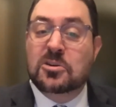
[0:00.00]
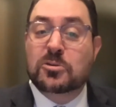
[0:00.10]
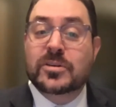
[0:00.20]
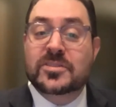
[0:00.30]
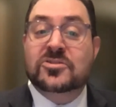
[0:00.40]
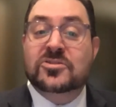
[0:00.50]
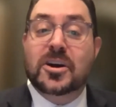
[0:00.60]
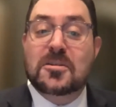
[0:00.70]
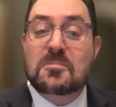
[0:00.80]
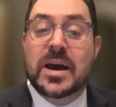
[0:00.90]

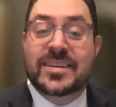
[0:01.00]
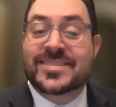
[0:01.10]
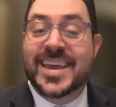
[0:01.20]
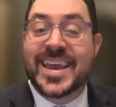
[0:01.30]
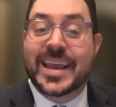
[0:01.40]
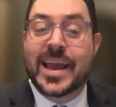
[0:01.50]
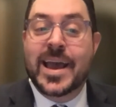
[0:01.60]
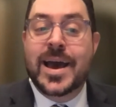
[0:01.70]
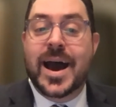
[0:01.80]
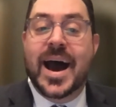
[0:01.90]
start by saying,
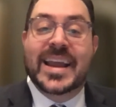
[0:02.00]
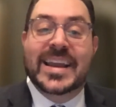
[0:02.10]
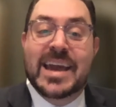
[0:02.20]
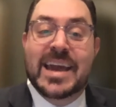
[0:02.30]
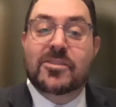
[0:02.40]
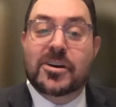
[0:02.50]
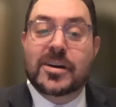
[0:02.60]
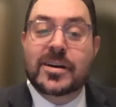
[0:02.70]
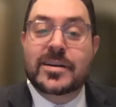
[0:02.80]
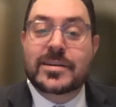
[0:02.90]
I
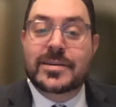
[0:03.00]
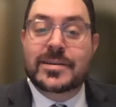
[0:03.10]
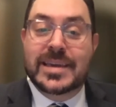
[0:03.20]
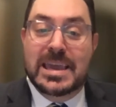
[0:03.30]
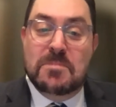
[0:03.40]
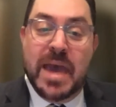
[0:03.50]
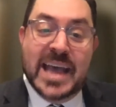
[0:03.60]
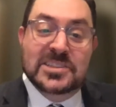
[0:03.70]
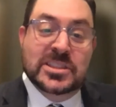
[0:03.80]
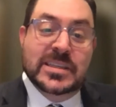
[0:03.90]
never
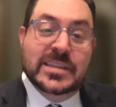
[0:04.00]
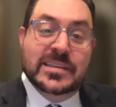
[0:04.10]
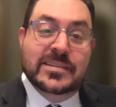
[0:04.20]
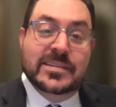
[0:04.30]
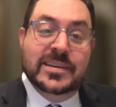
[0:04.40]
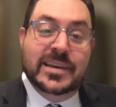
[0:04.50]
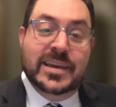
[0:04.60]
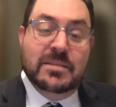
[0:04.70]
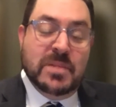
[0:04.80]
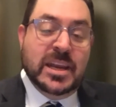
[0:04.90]
imagined
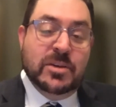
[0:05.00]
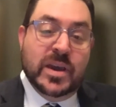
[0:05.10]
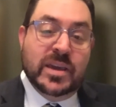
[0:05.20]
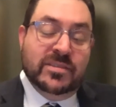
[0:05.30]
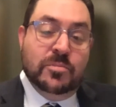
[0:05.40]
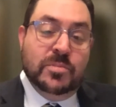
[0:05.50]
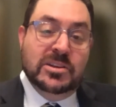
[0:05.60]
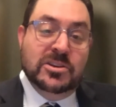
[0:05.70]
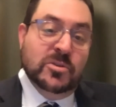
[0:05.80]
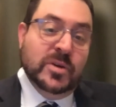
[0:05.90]
in many ways to be
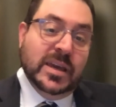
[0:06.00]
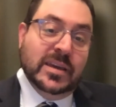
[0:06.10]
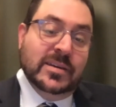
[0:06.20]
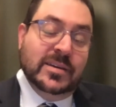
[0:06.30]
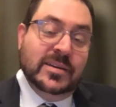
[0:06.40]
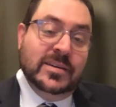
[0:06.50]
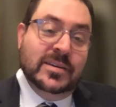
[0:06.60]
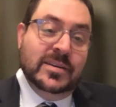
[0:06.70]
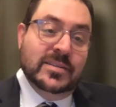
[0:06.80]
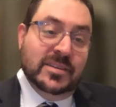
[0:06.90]
doing
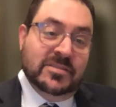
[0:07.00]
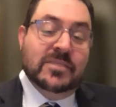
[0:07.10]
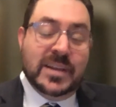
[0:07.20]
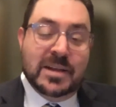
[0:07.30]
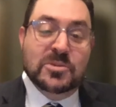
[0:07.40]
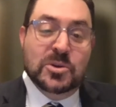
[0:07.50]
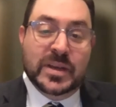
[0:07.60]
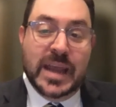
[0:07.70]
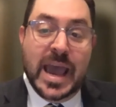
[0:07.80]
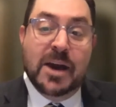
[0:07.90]
the stuff that I'm doing
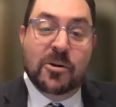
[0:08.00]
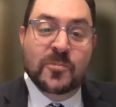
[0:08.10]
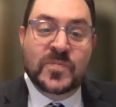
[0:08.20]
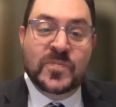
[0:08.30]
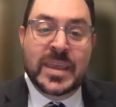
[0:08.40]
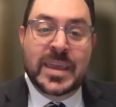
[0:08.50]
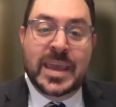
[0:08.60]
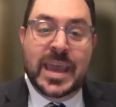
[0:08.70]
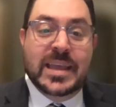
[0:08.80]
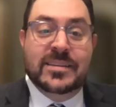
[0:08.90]
now.
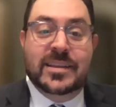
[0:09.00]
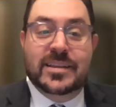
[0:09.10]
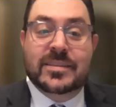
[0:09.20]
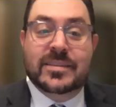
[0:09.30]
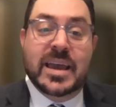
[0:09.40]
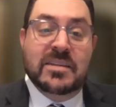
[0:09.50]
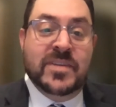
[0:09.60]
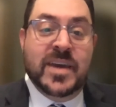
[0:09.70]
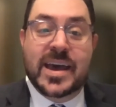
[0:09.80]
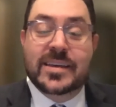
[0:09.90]
And life
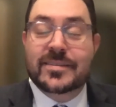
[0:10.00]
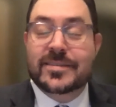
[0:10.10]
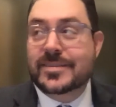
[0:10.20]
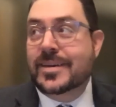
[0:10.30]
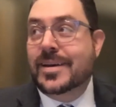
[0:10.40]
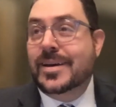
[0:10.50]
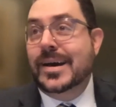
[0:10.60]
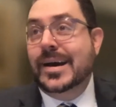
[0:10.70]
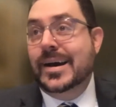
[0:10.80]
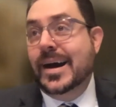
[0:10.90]
has
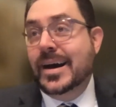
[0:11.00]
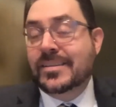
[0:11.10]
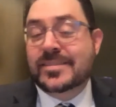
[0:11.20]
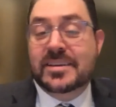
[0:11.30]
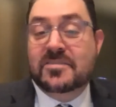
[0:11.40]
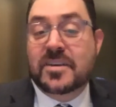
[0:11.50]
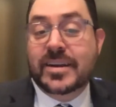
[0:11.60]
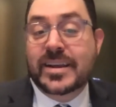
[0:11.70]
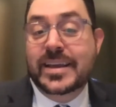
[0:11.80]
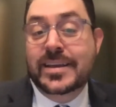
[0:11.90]
honestly a
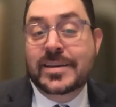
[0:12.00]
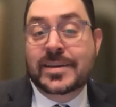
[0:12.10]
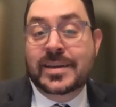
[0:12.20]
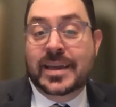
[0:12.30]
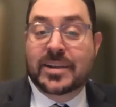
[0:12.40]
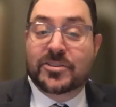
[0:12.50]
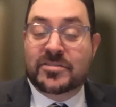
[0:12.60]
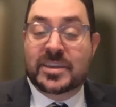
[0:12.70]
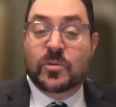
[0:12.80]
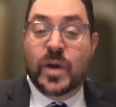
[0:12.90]
very
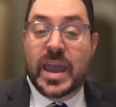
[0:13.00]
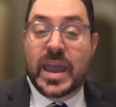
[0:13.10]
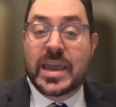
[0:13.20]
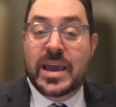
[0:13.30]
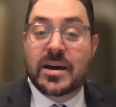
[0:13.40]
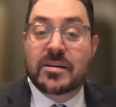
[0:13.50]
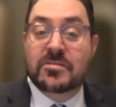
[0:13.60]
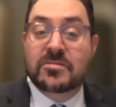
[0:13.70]
interesting way of,